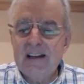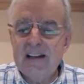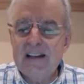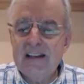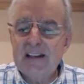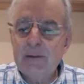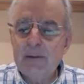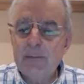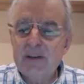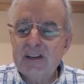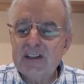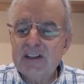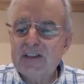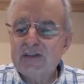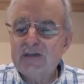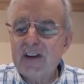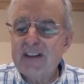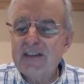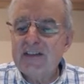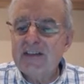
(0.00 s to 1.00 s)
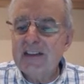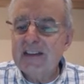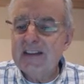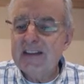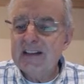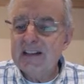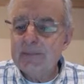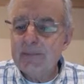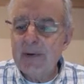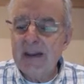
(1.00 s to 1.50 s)
little bit of strength in
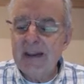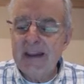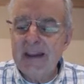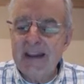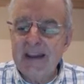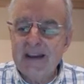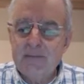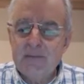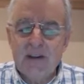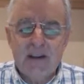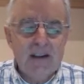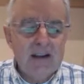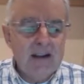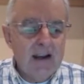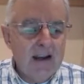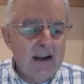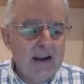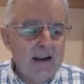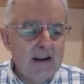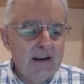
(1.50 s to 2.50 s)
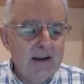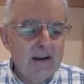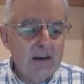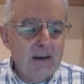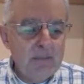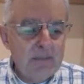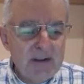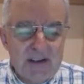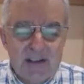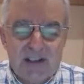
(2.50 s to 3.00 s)
this pair, a
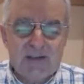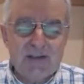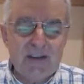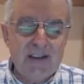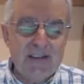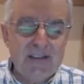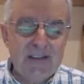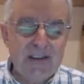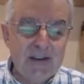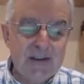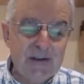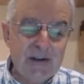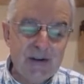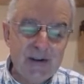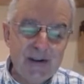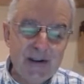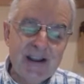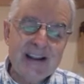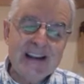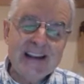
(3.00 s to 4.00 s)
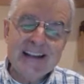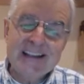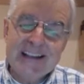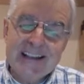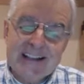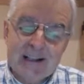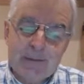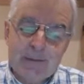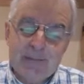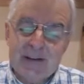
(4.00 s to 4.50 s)
bit of strength in the dollar, a
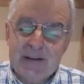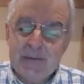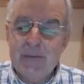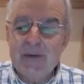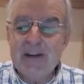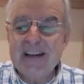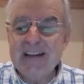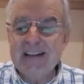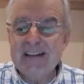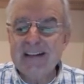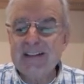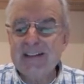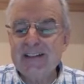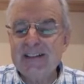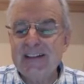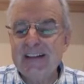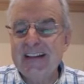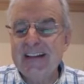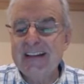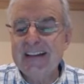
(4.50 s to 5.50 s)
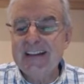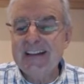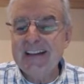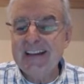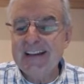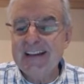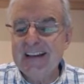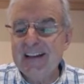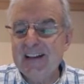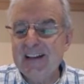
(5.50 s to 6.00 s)
little bit of weakness in
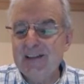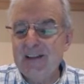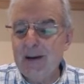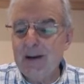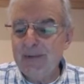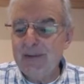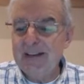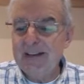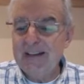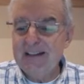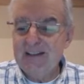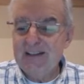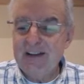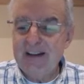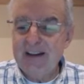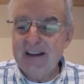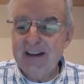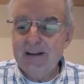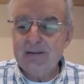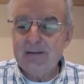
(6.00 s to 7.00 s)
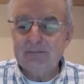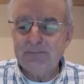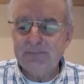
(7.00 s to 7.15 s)
the Japanese yen.